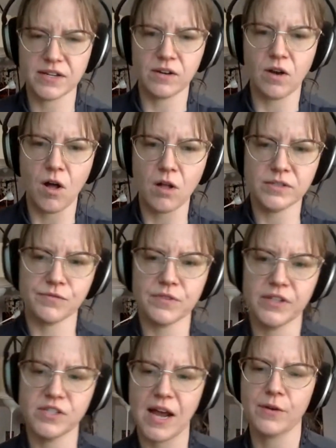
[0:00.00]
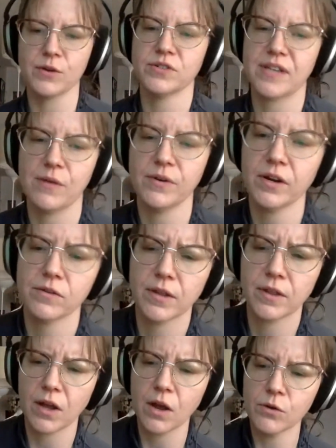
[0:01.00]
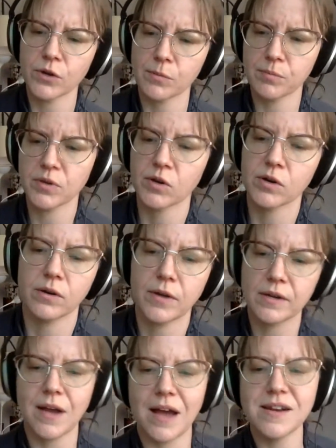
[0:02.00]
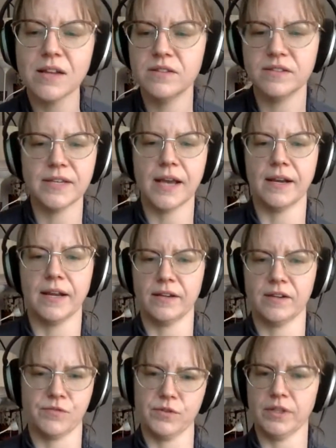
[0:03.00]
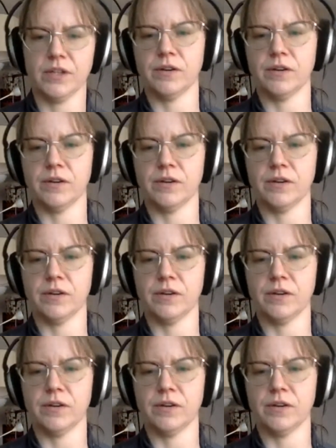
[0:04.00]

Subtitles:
at all differently to how you're sounding? Are they like, oh, you're enunciating differently, or